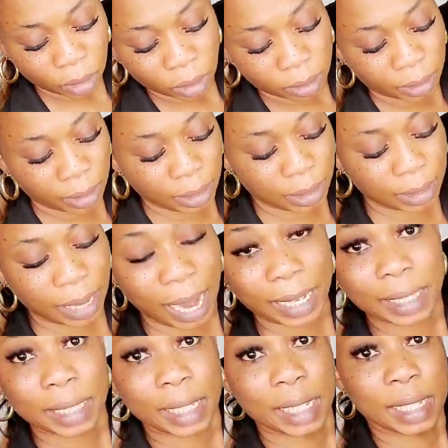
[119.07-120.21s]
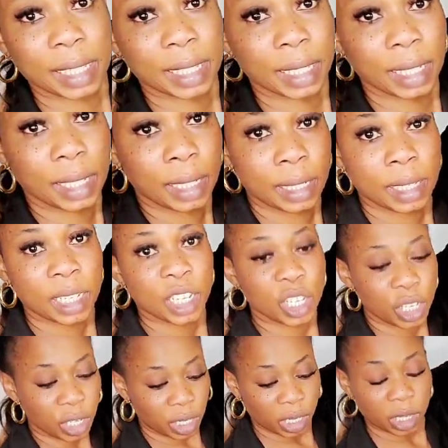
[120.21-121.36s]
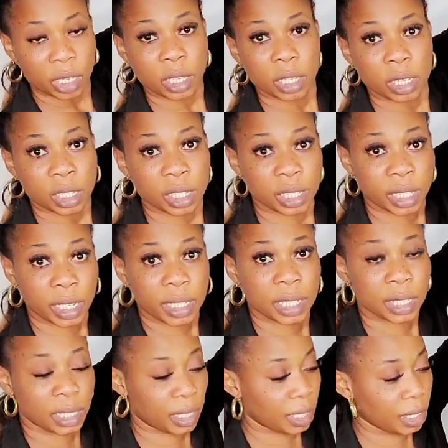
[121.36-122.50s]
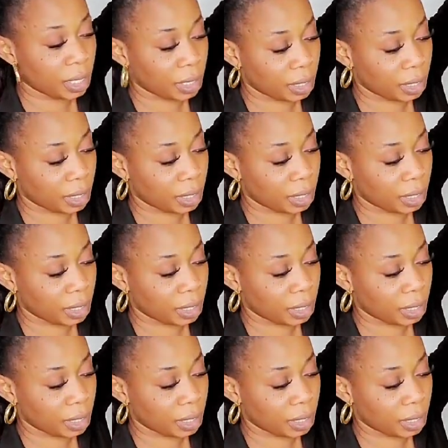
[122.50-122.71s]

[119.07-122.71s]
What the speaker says: this side is the 60.